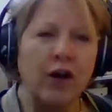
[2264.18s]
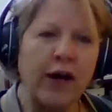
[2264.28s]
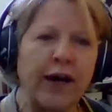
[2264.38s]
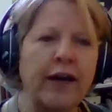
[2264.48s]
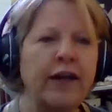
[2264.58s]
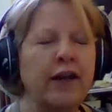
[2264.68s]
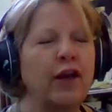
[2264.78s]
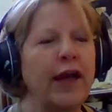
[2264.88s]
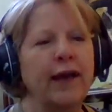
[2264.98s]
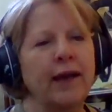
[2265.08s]
cord, you
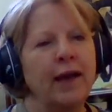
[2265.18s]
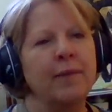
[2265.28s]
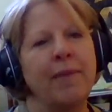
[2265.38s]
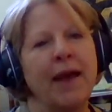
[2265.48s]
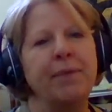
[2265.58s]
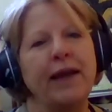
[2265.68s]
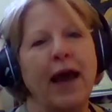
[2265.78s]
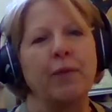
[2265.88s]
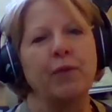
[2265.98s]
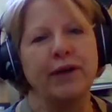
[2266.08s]
know, like maybe
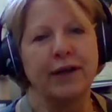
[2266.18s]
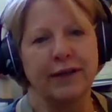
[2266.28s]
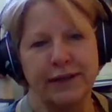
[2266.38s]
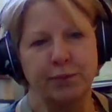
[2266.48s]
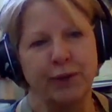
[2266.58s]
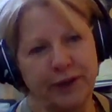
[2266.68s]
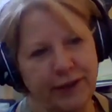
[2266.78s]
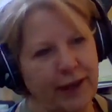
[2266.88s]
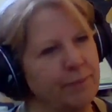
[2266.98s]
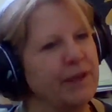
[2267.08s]
not with Nicholas
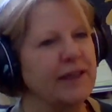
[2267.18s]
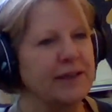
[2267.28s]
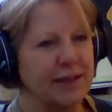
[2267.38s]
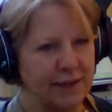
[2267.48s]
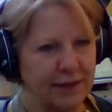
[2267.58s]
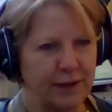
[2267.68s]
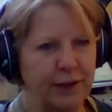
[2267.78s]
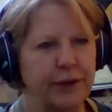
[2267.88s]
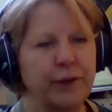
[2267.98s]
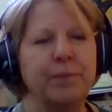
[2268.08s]
Wilton yet because this is
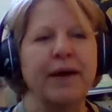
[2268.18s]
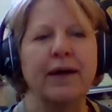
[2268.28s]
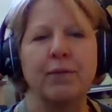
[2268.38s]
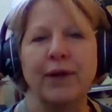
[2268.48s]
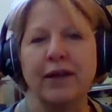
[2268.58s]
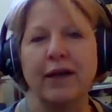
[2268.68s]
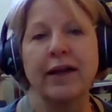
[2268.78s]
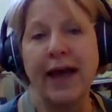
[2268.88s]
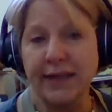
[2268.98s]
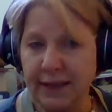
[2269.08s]
new, but with
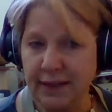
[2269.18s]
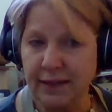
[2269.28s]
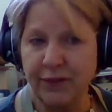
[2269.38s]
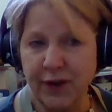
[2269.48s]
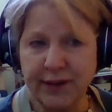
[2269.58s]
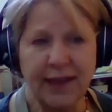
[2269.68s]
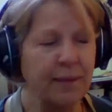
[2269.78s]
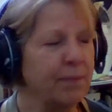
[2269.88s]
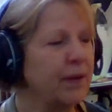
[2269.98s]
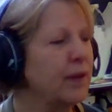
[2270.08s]
Alexis, for
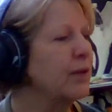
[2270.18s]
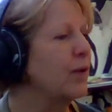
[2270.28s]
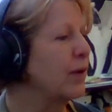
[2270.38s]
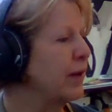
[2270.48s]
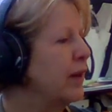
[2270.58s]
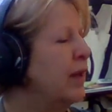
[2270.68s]
example, or